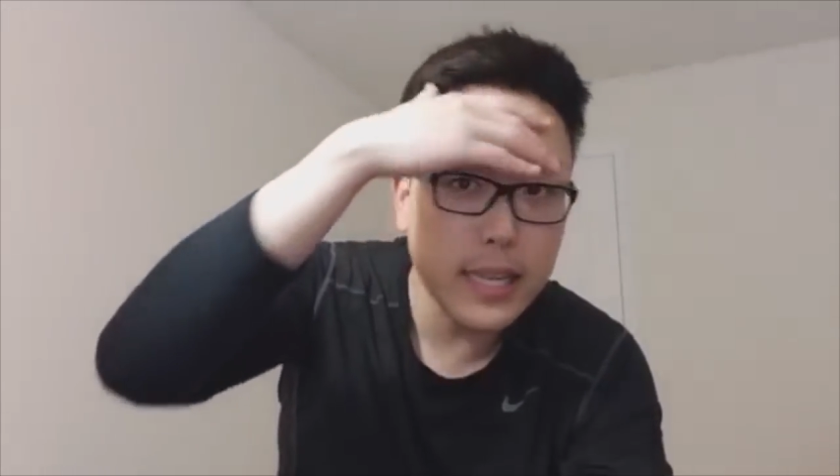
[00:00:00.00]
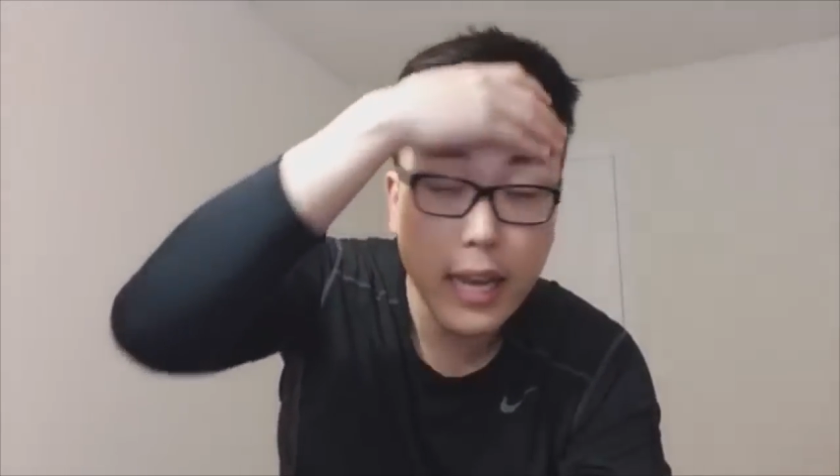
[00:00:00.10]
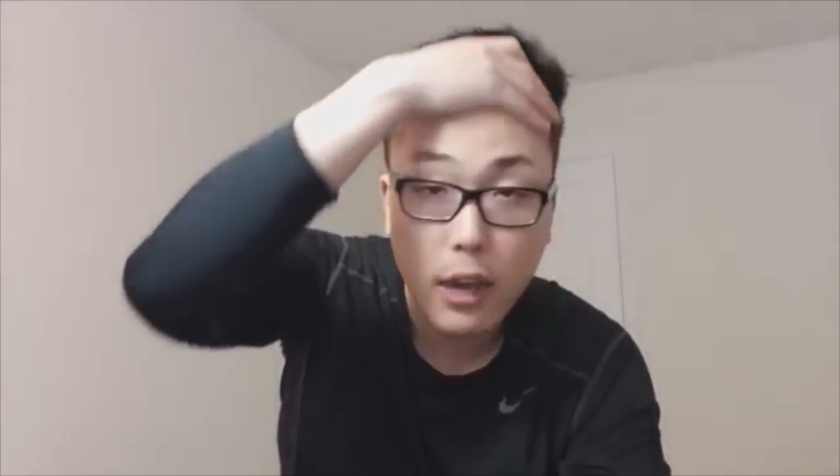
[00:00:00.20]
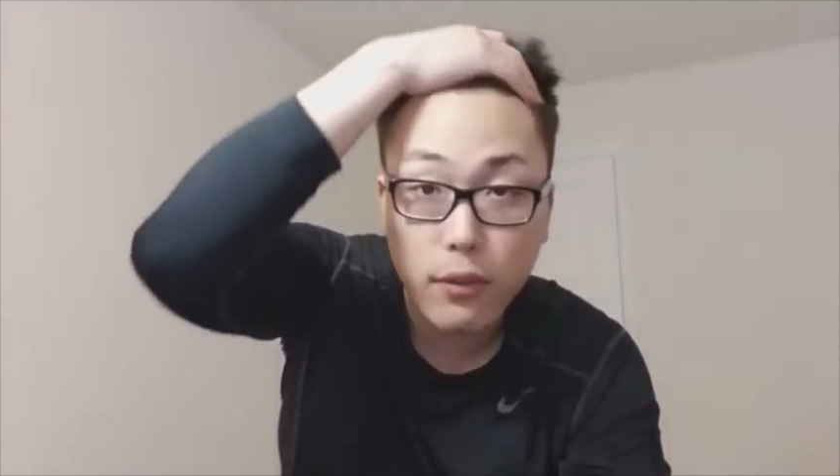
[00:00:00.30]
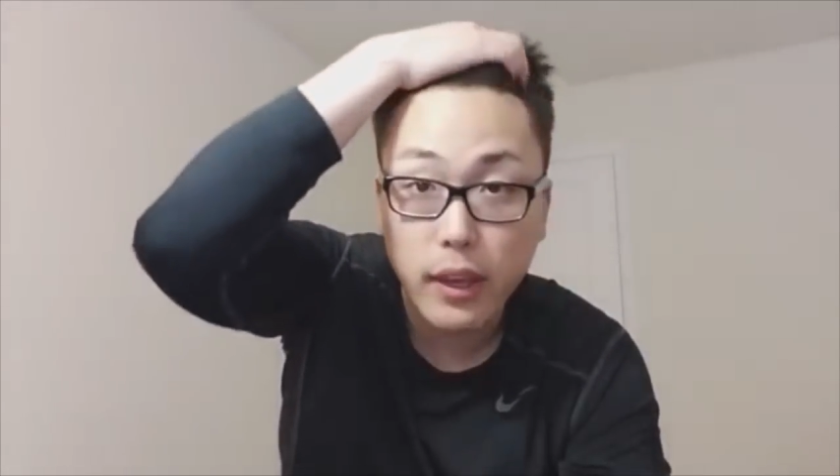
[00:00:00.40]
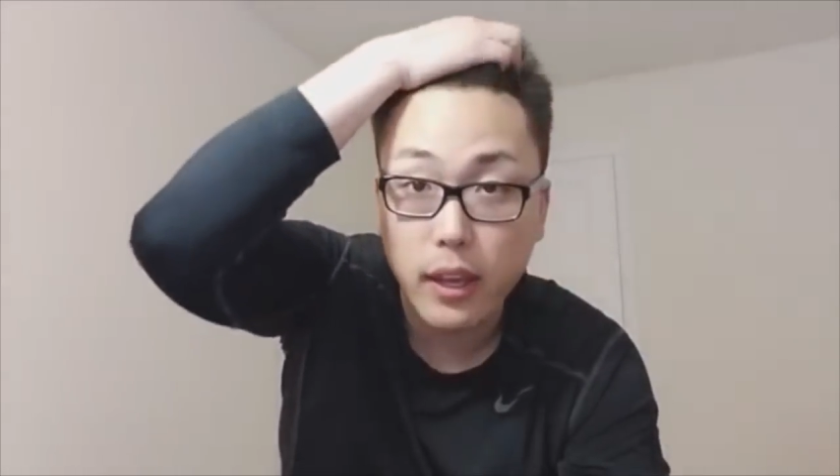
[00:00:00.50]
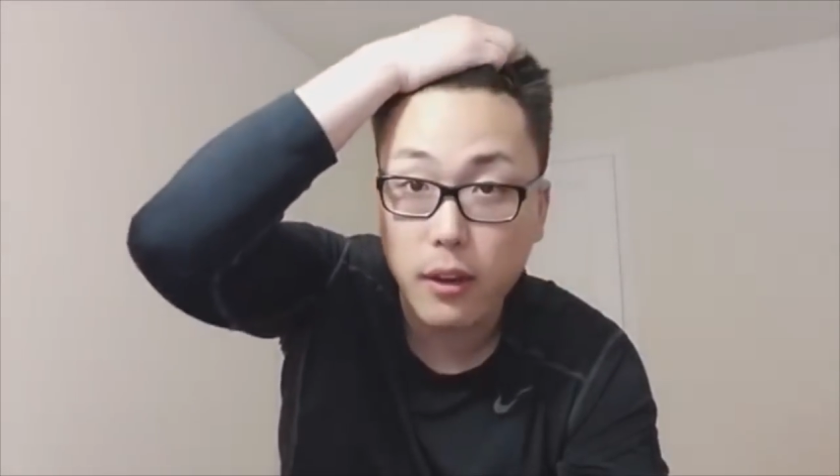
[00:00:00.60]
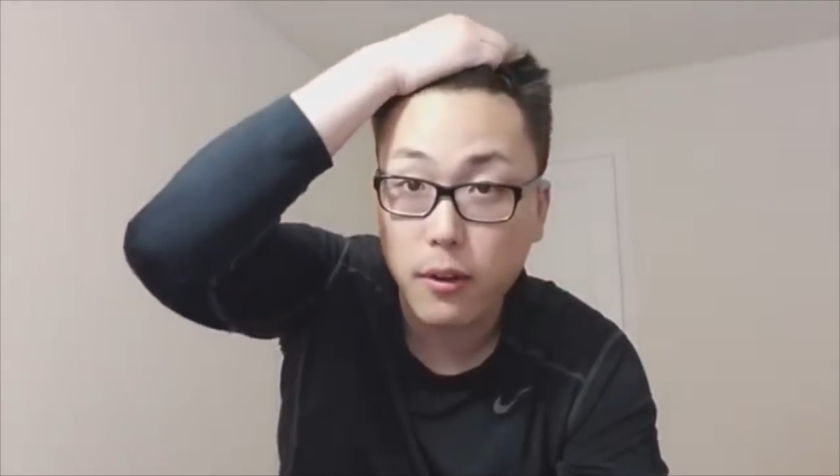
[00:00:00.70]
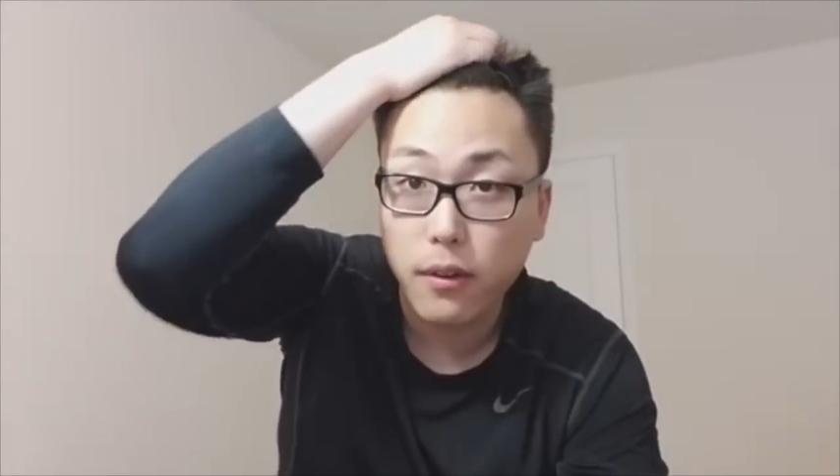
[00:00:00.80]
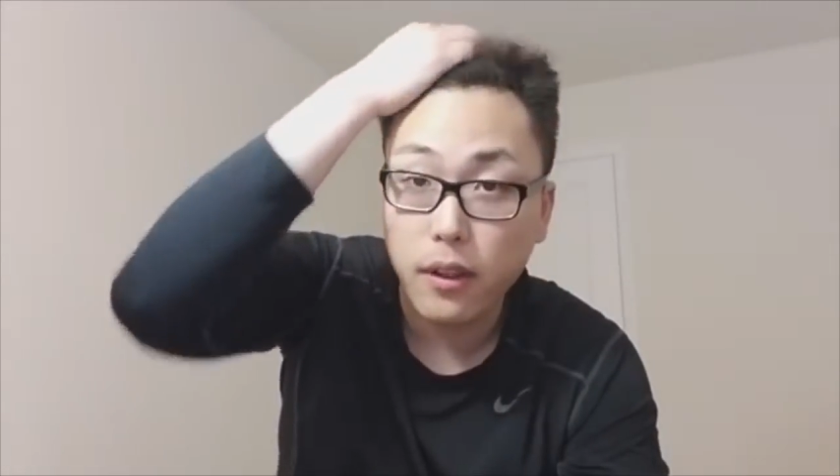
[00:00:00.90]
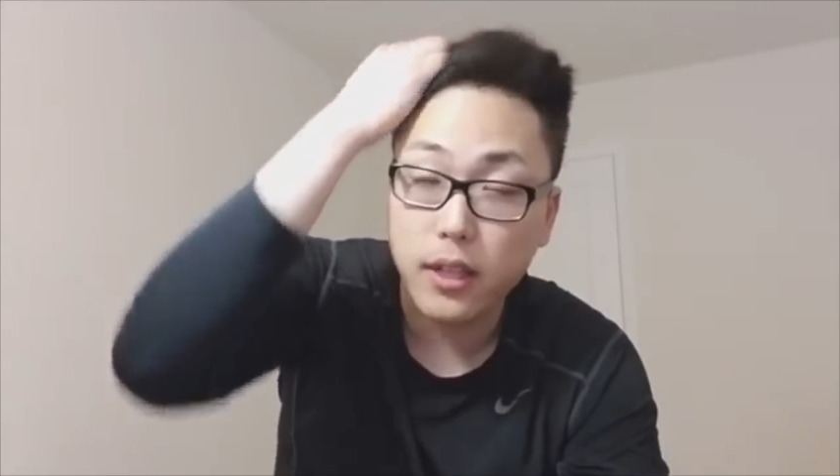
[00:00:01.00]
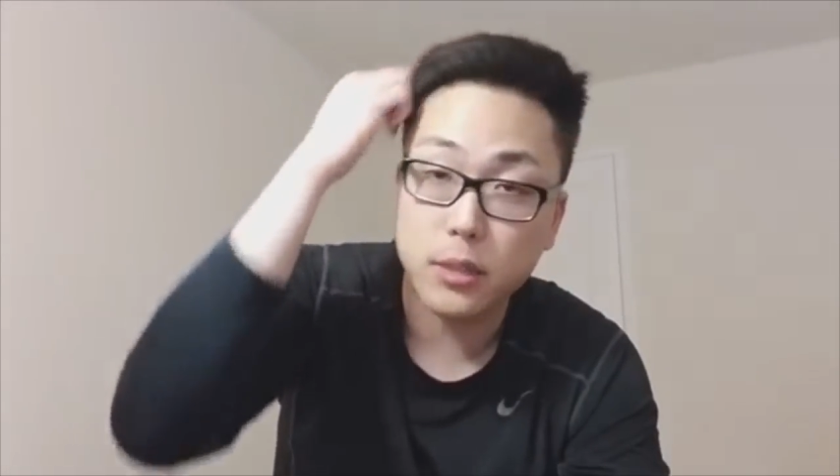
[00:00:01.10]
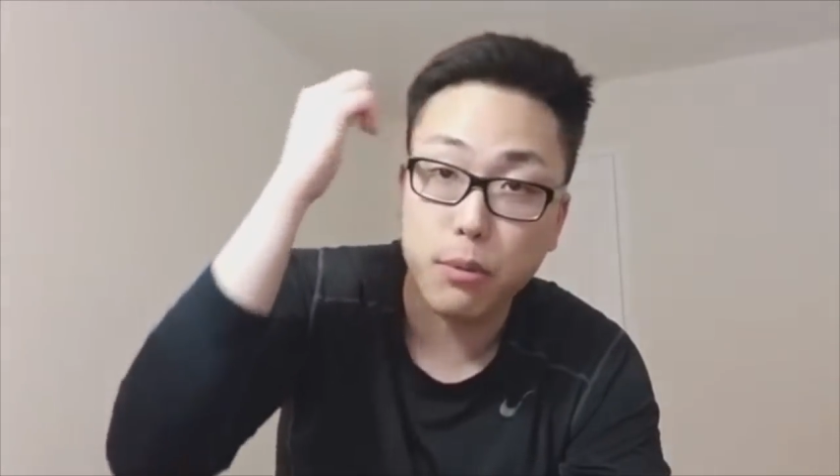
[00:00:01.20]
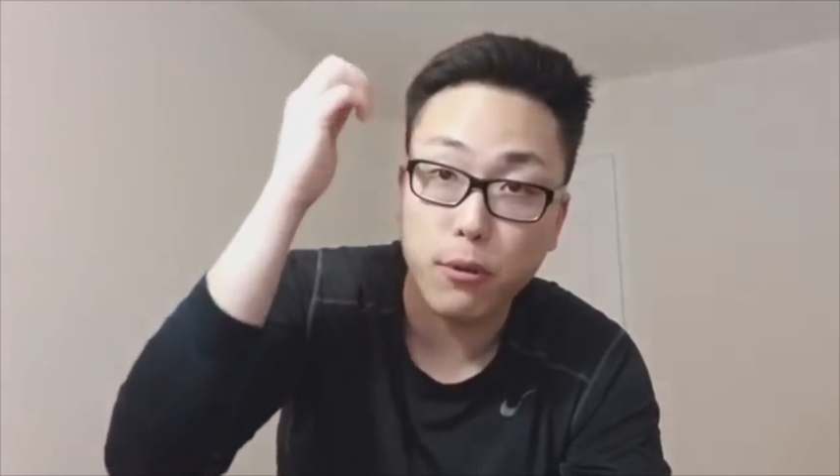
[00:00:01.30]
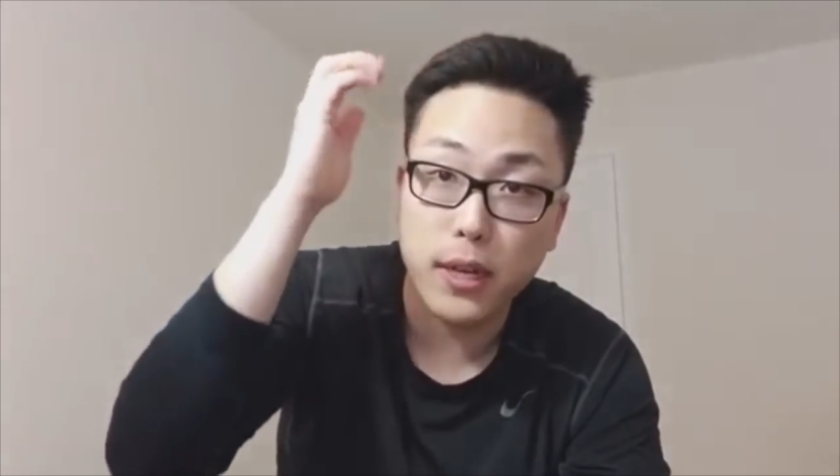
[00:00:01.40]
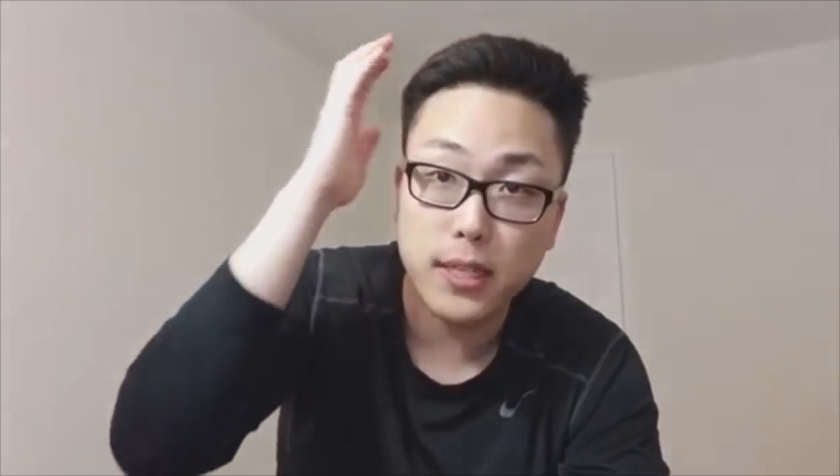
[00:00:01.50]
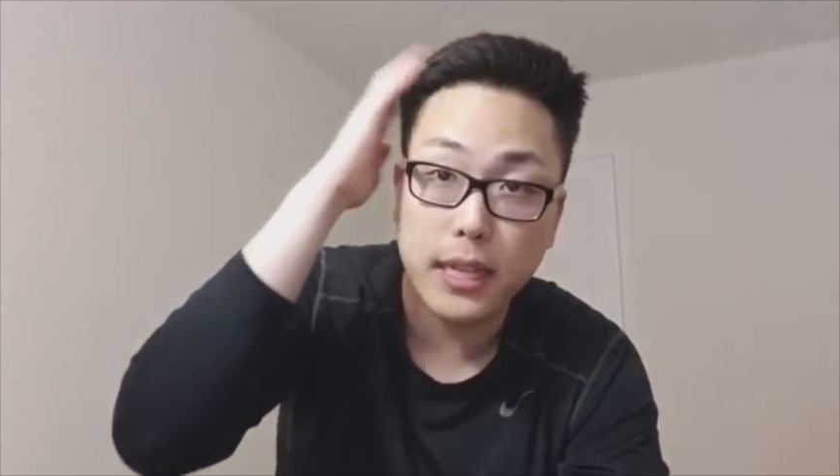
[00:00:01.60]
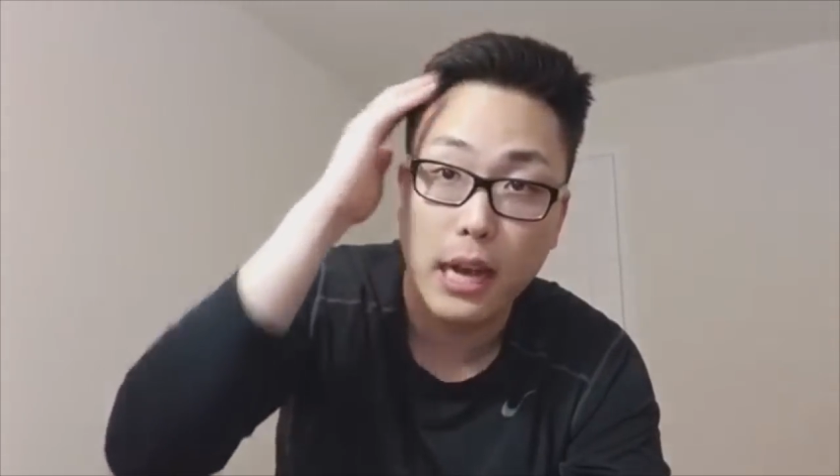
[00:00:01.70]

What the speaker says: how the hair is progressing,